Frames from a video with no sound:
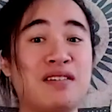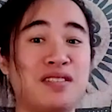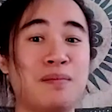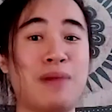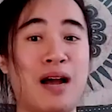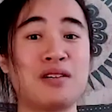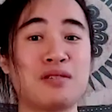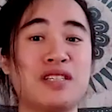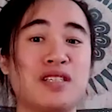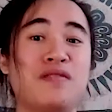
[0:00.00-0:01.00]
some
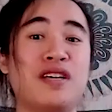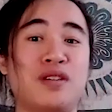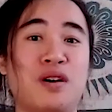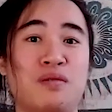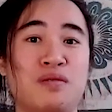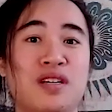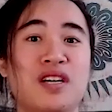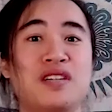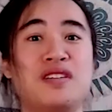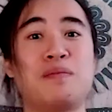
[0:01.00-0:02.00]
boundaries of his own
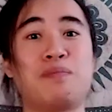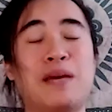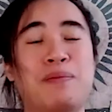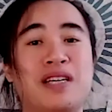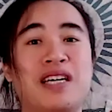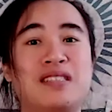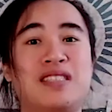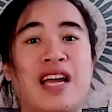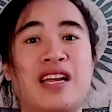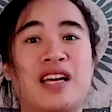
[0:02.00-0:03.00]
to the people he's
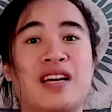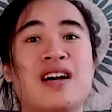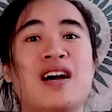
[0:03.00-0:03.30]
dating.